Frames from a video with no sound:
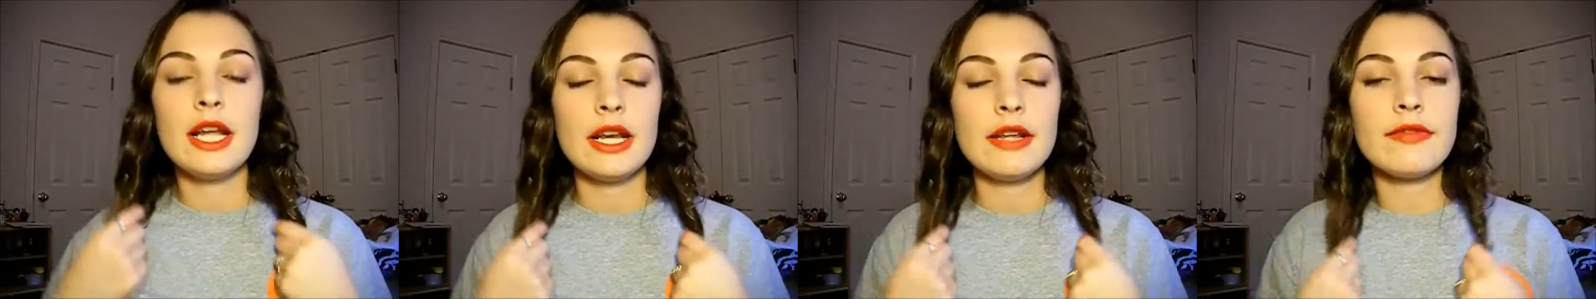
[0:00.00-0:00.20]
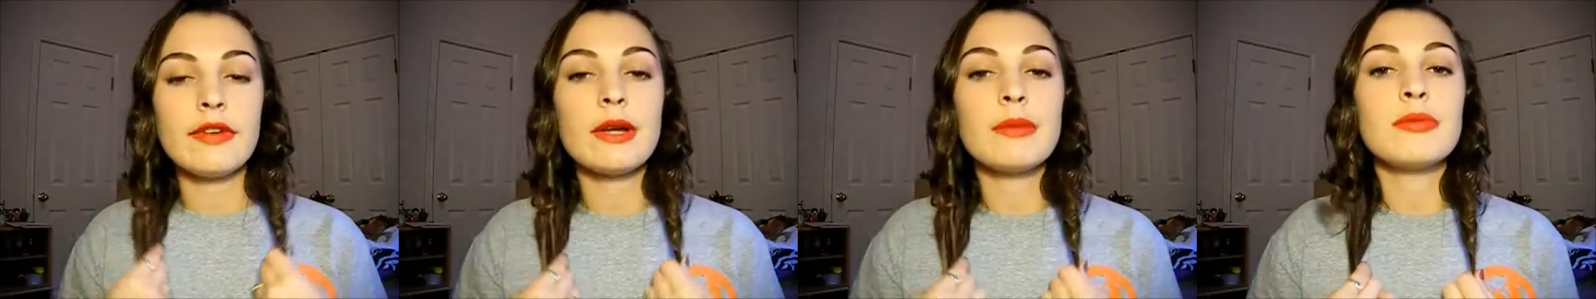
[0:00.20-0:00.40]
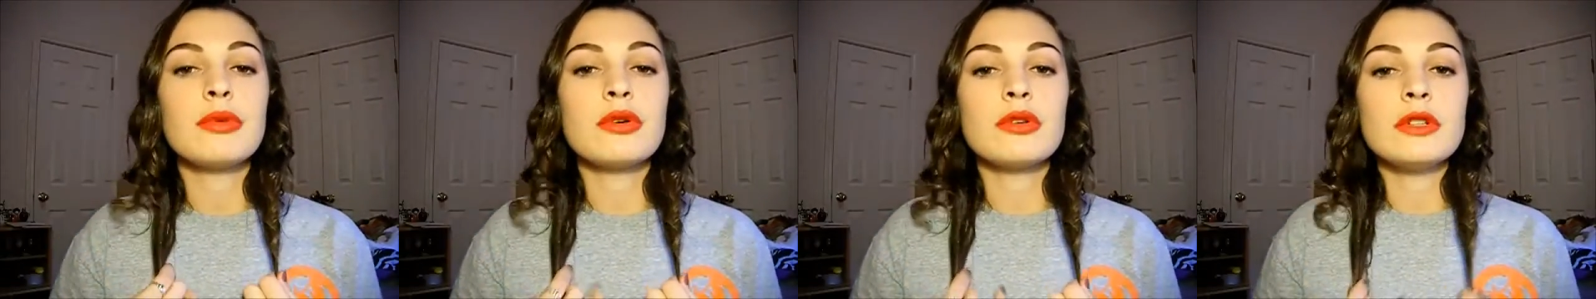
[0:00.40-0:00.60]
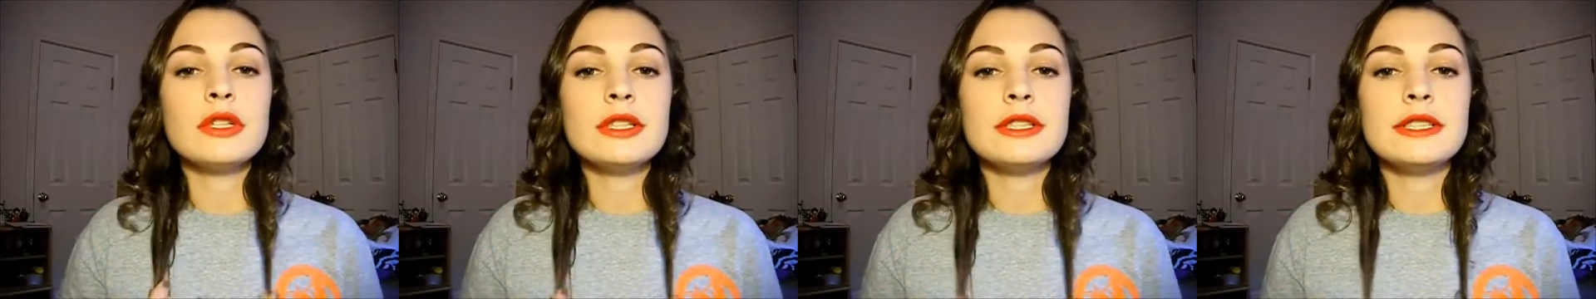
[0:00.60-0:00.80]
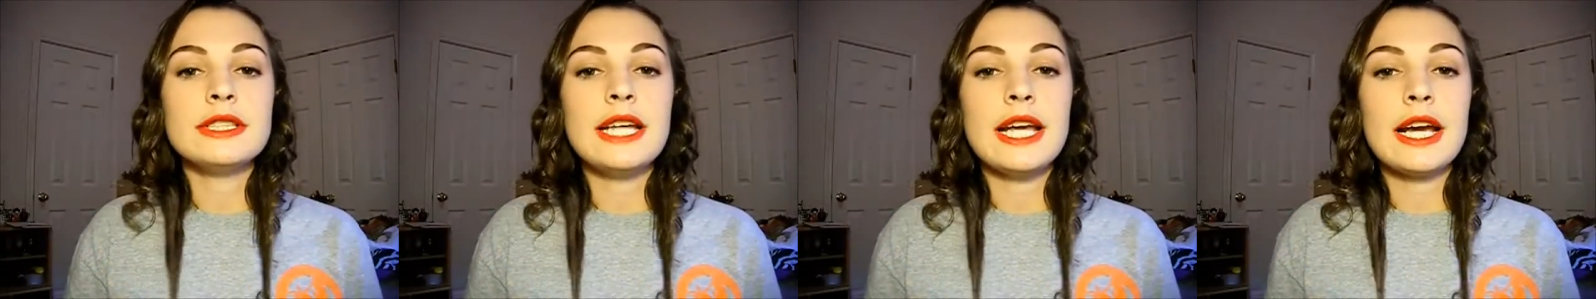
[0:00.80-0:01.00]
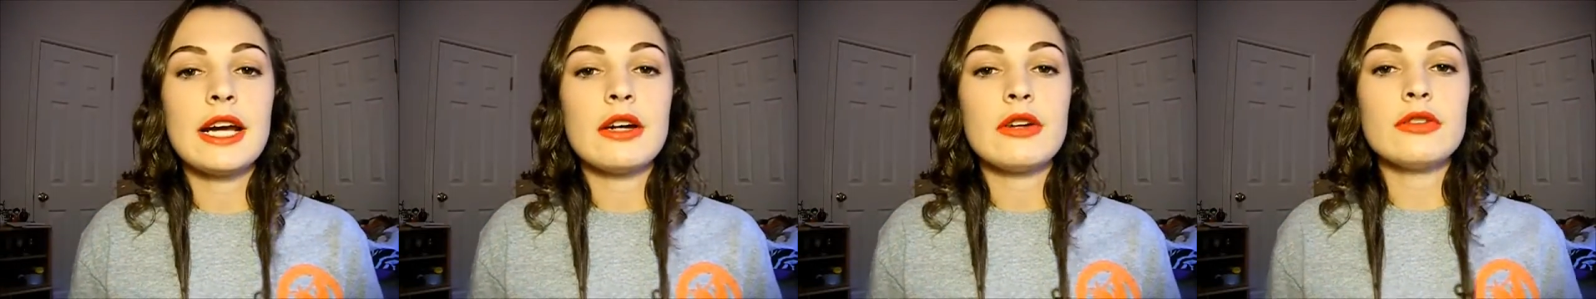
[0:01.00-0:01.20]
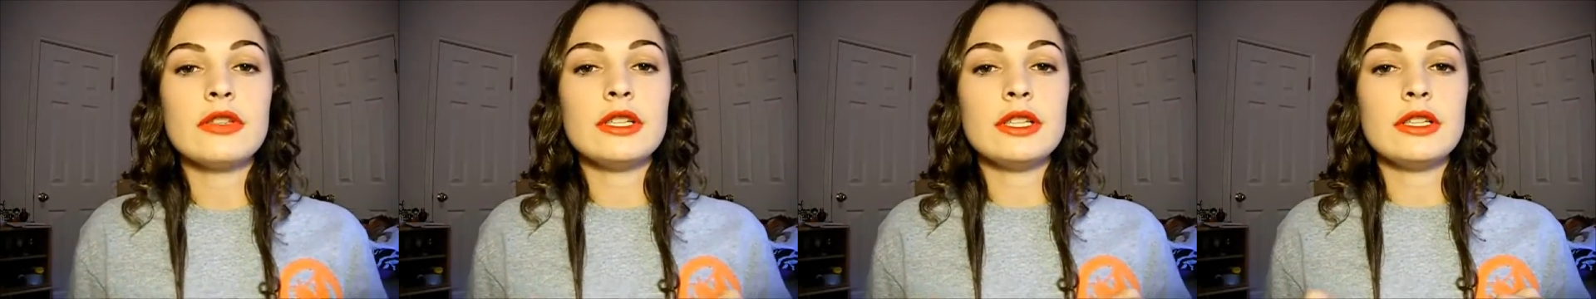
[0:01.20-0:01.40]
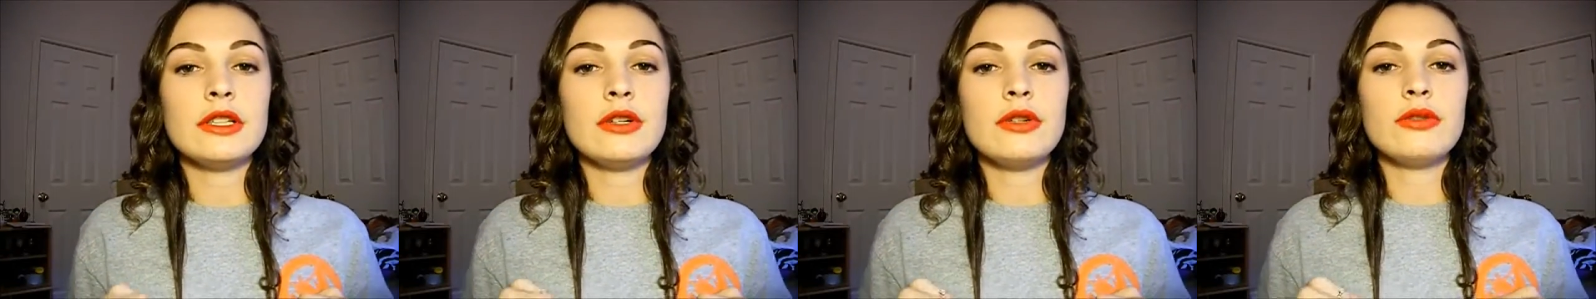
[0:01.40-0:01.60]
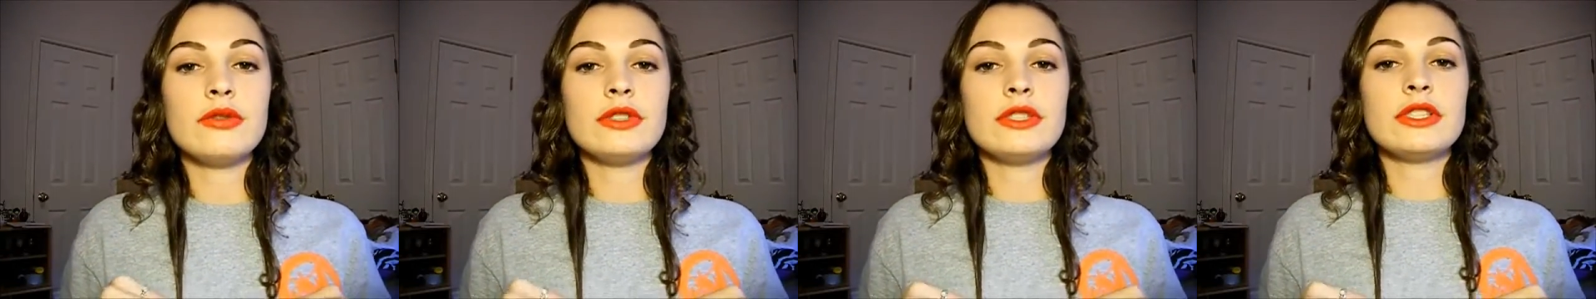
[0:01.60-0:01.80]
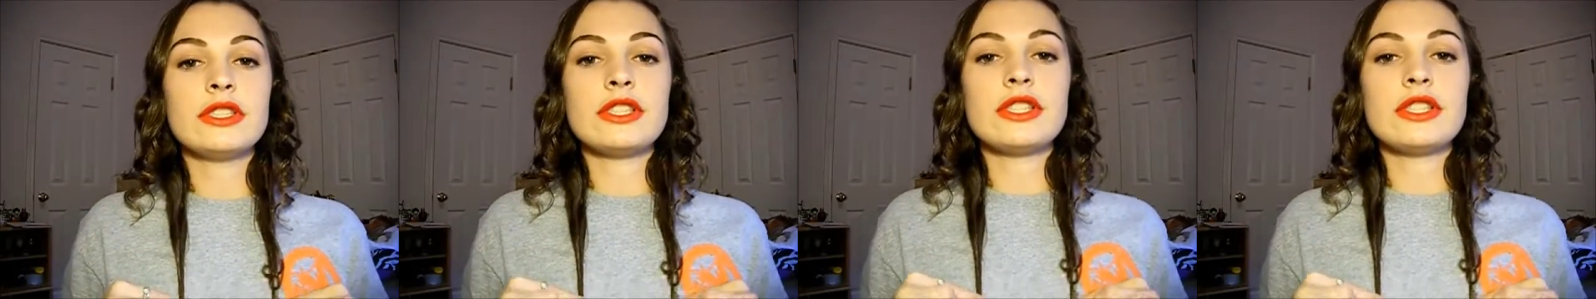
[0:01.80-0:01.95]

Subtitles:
If I pull it down, it goes